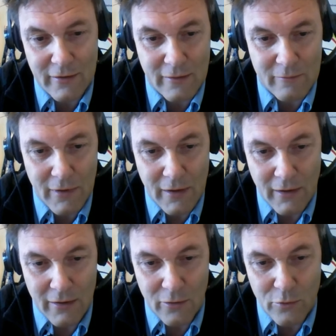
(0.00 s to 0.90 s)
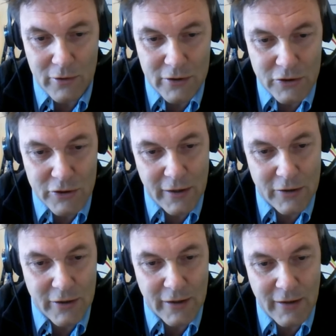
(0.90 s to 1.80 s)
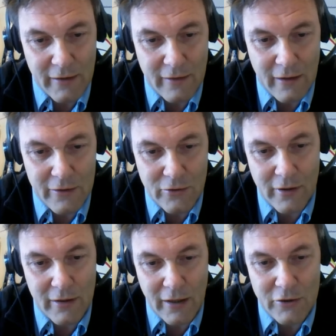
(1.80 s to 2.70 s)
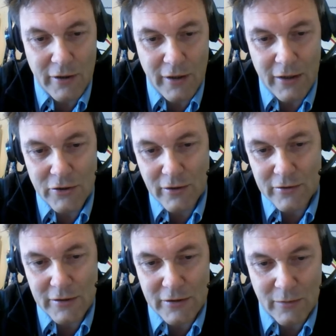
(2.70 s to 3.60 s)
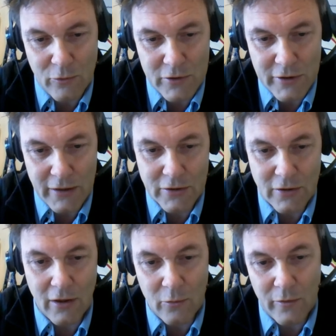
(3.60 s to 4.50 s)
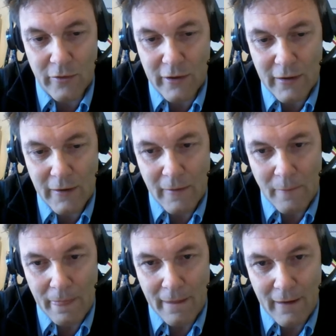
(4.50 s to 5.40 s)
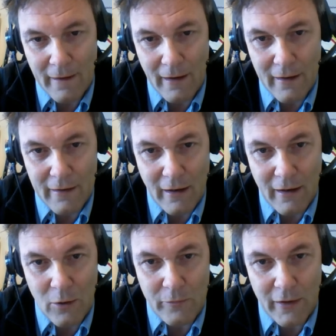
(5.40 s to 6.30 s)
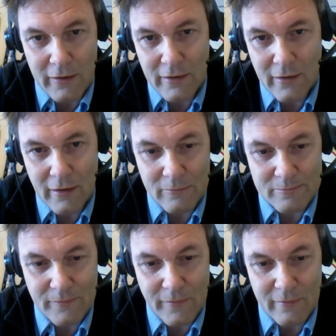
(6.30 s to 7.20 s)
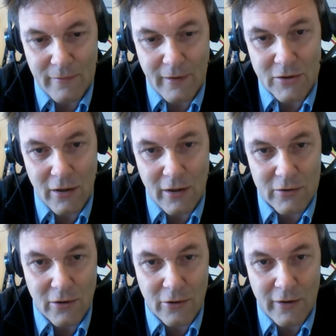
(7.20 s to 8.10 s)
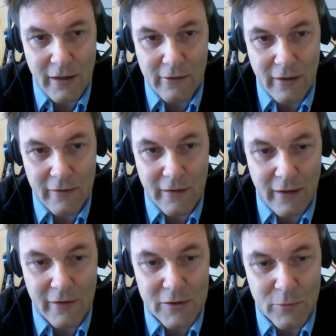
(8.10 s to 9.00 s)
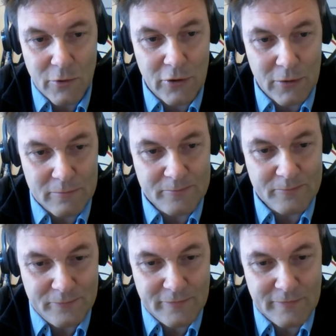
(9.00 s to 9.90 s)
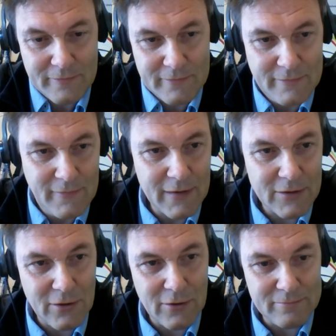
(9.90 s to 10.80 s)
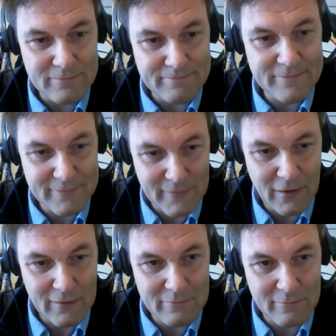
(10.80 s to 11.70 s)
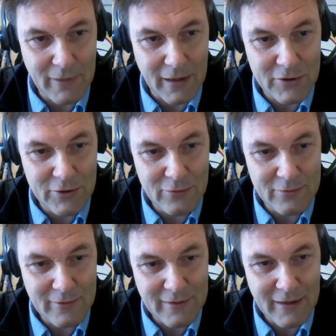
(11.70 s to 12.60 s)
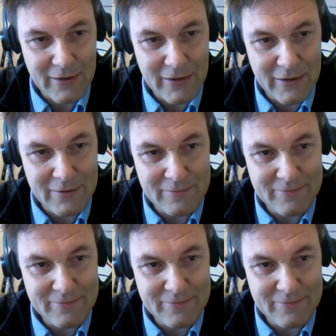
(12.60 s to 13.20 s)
The world is changing, and your educational system will change along with it. And I hope that there's a lot to learn here in this MOOC. So back to you, Geraldine.